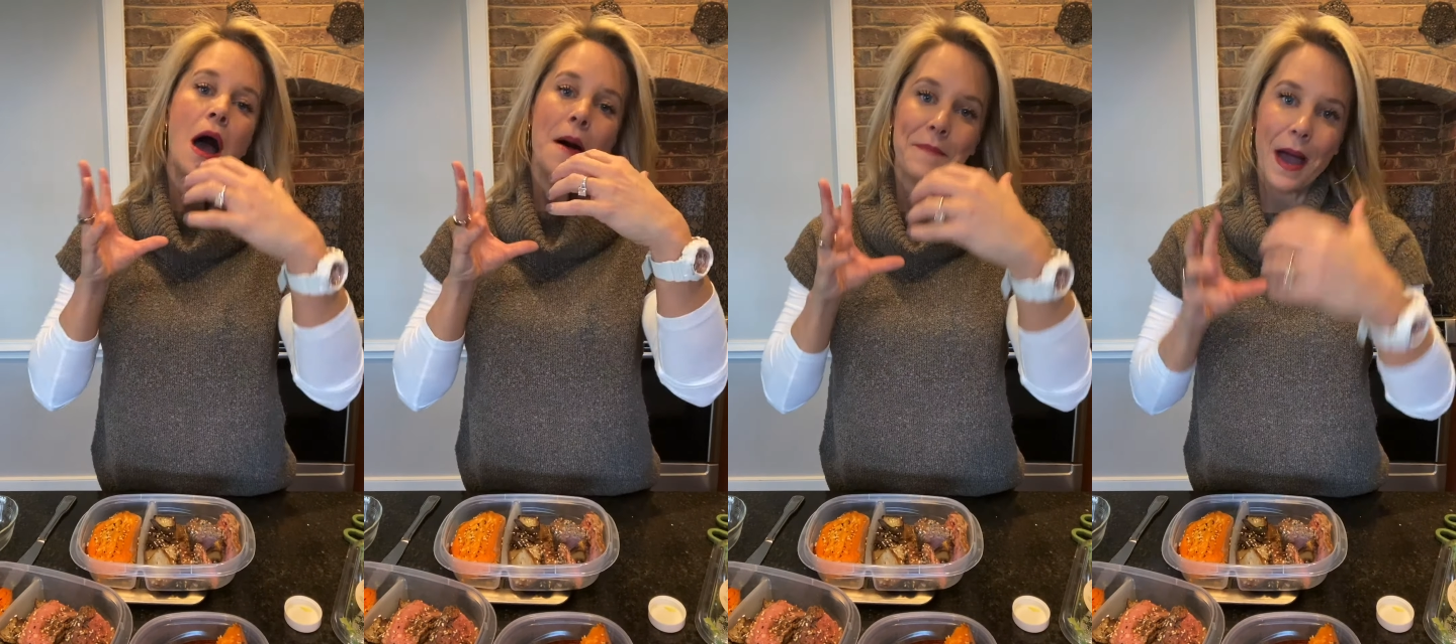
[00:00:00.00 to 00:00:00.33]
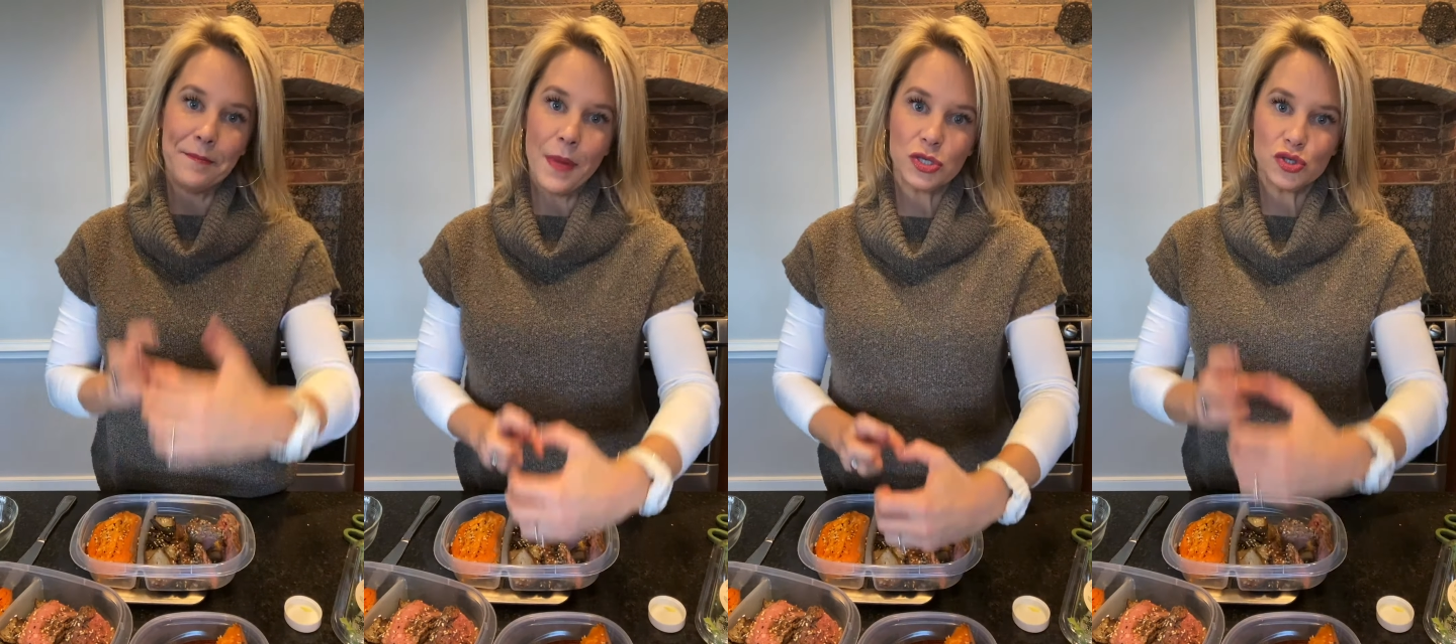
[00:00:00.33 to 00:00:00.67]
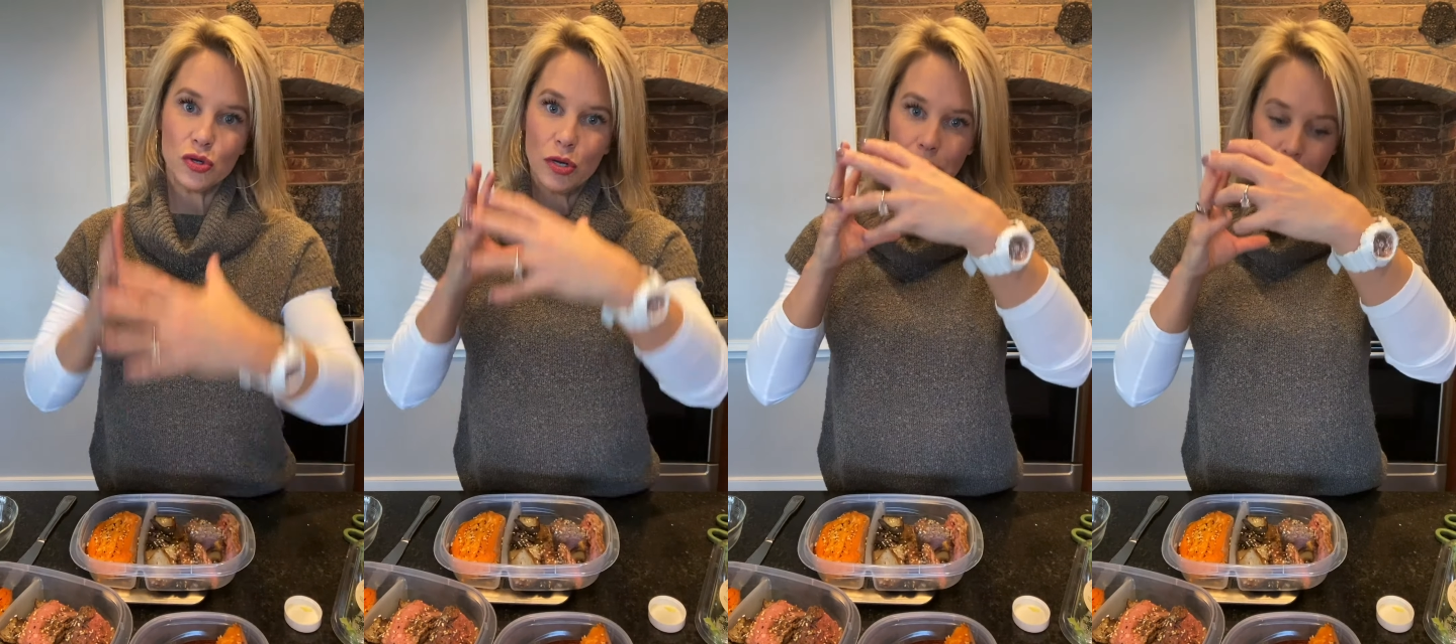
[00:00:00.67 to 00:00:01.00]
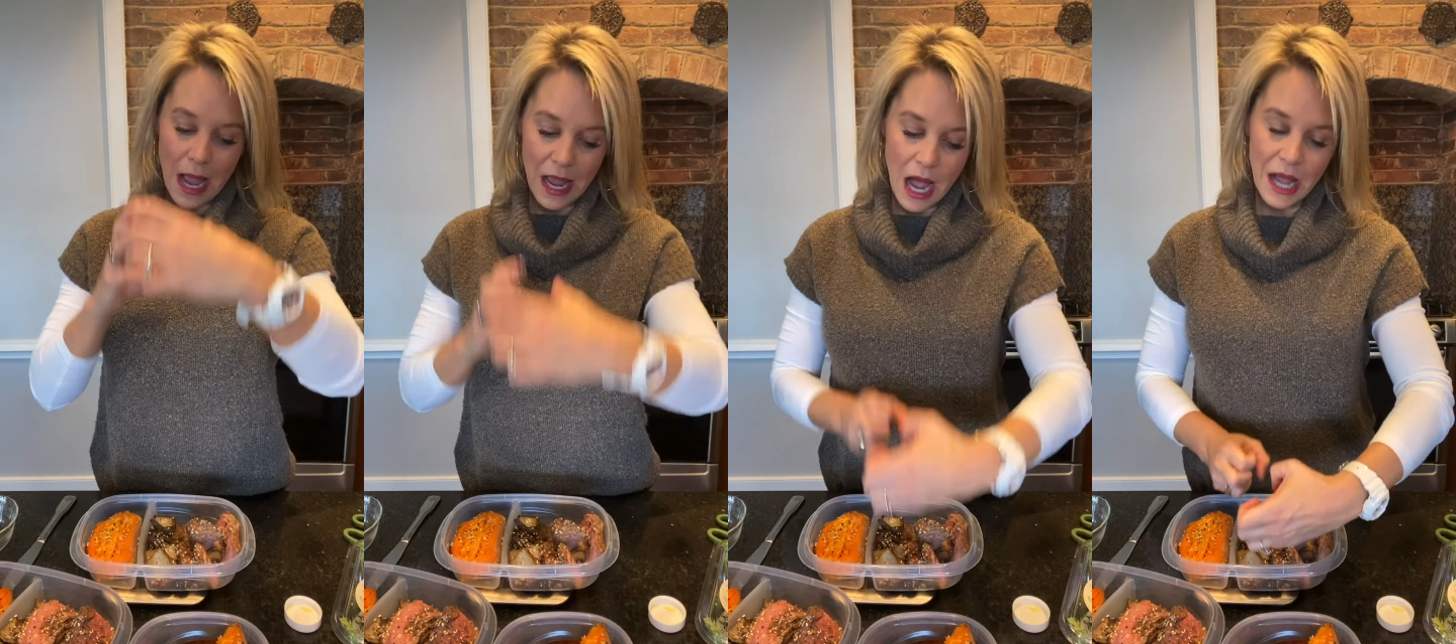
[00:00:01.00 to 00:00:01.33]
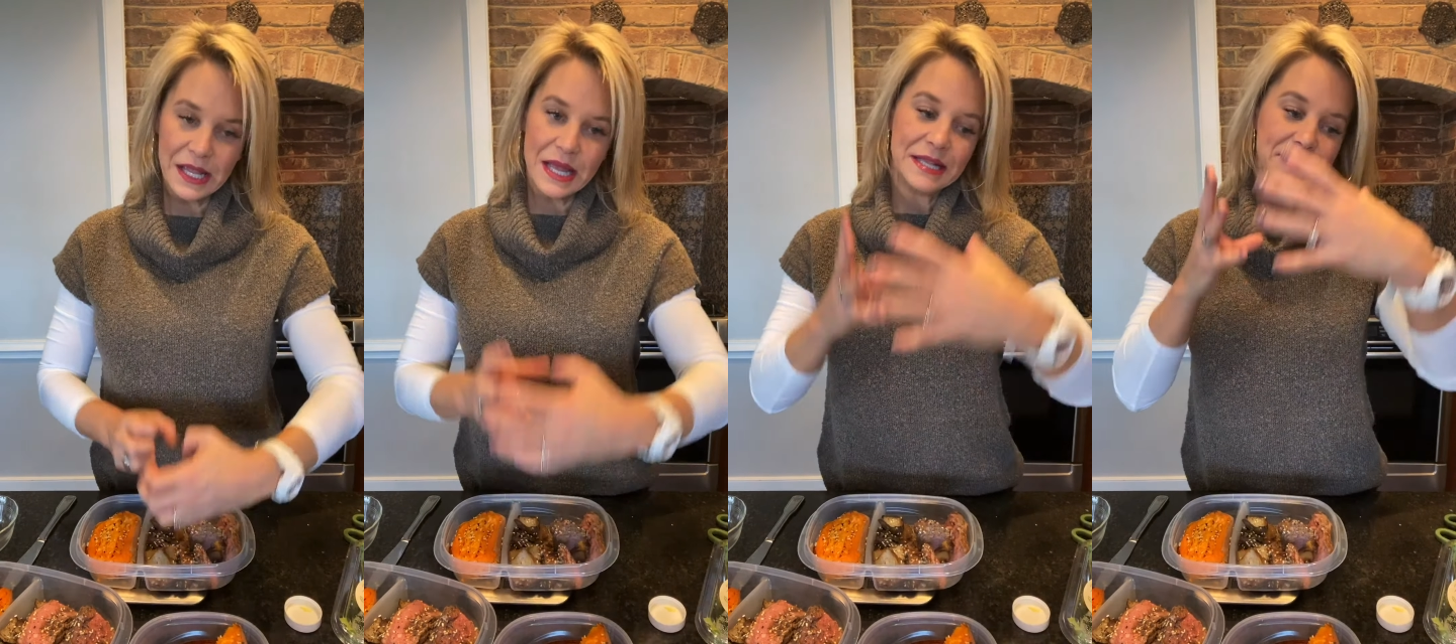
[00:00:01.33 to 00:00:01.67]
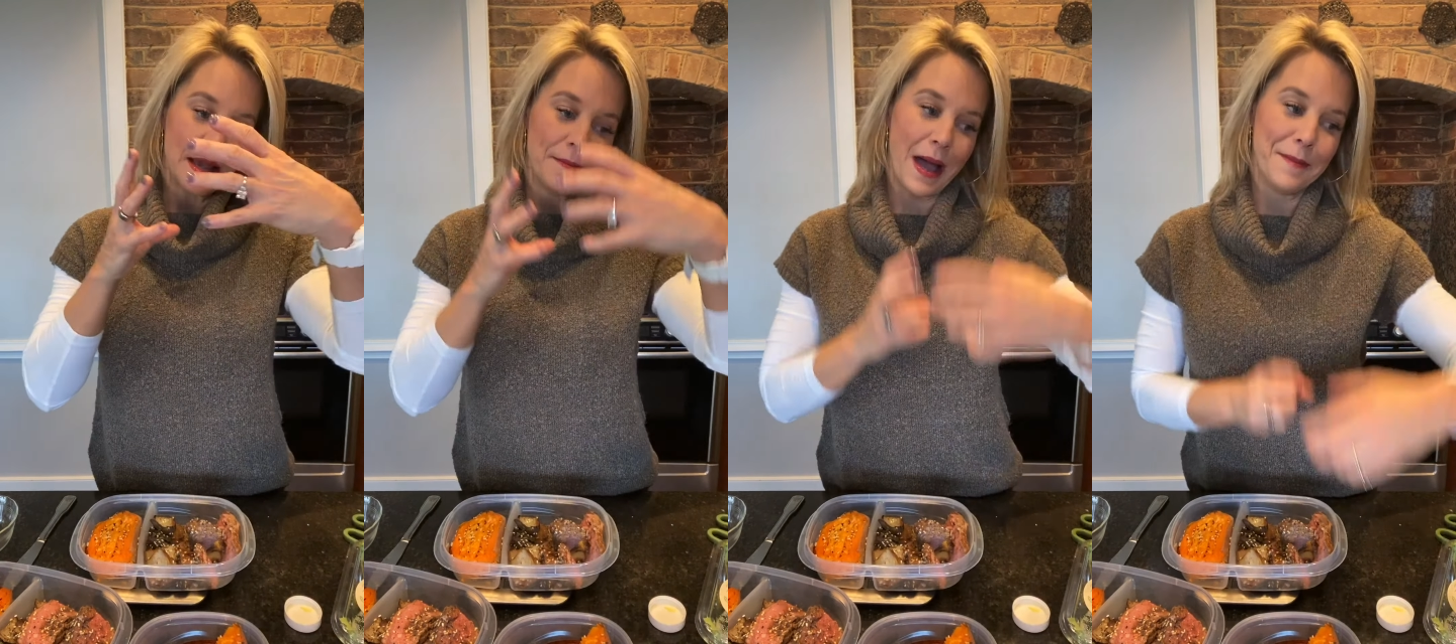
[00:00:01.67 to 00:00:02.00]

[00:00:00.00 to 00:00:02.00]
my mushroom, my onions, and my